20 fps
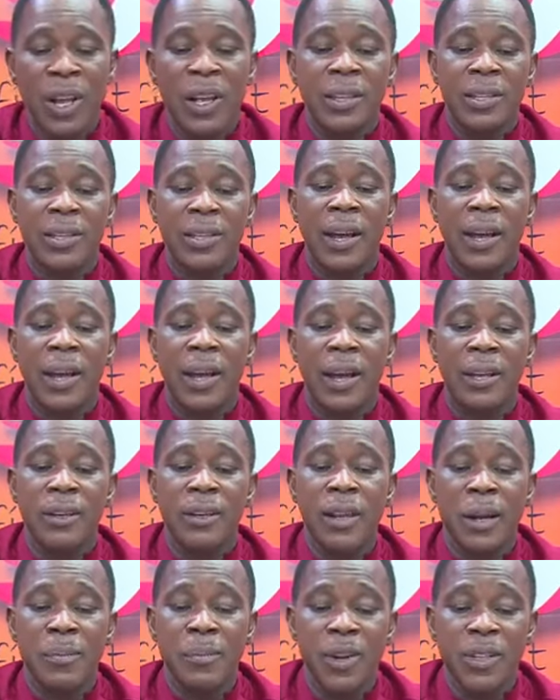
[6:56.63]
say
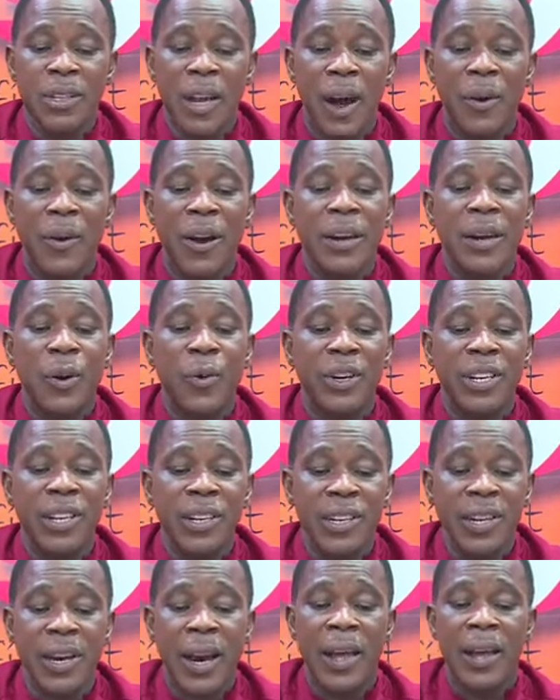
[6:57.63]
a mojao, and a
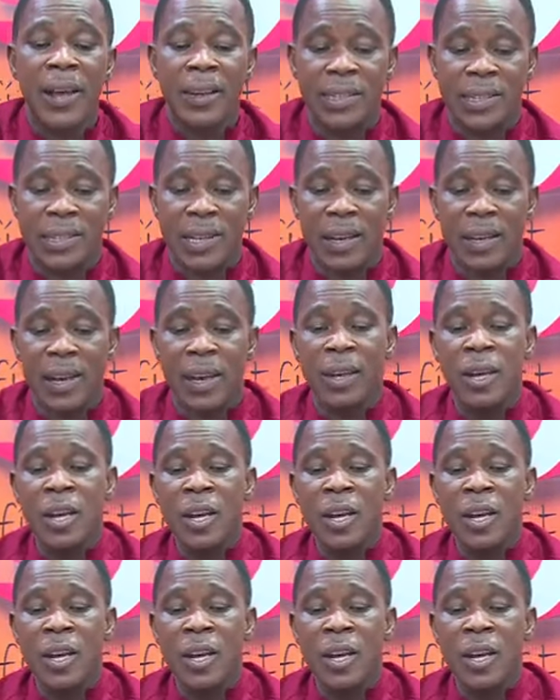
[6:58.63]
wodigina, a sea,